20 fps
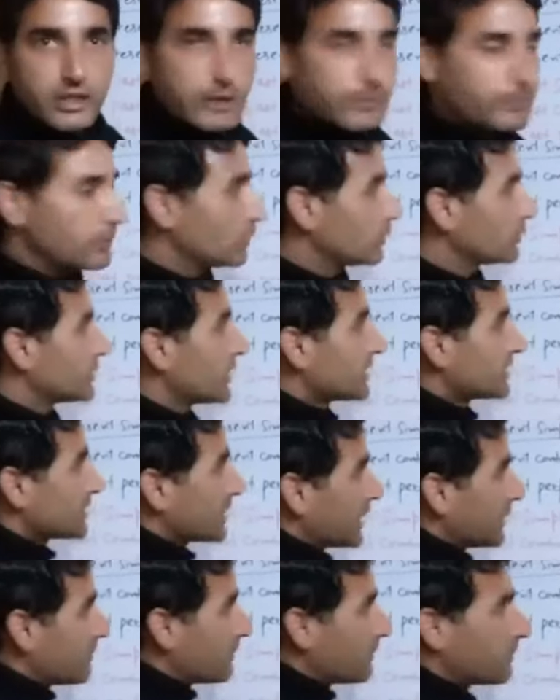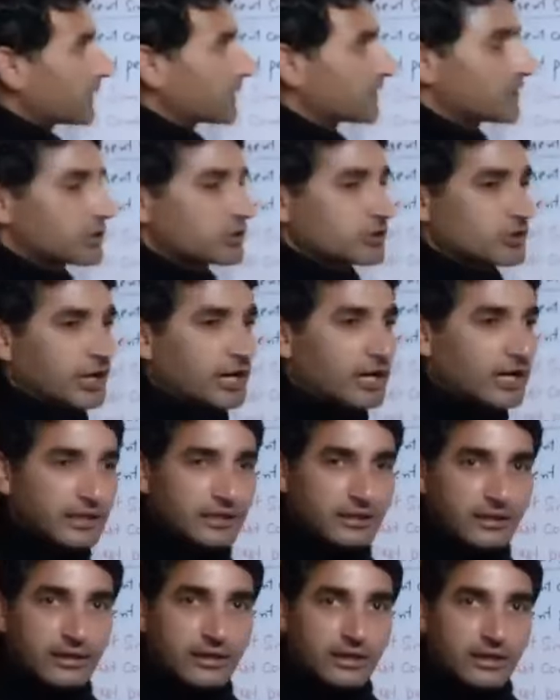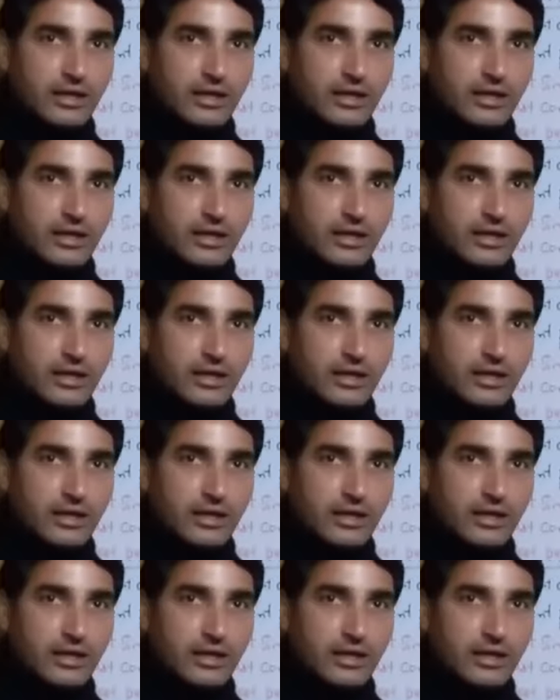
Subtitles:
If you just remember this chart,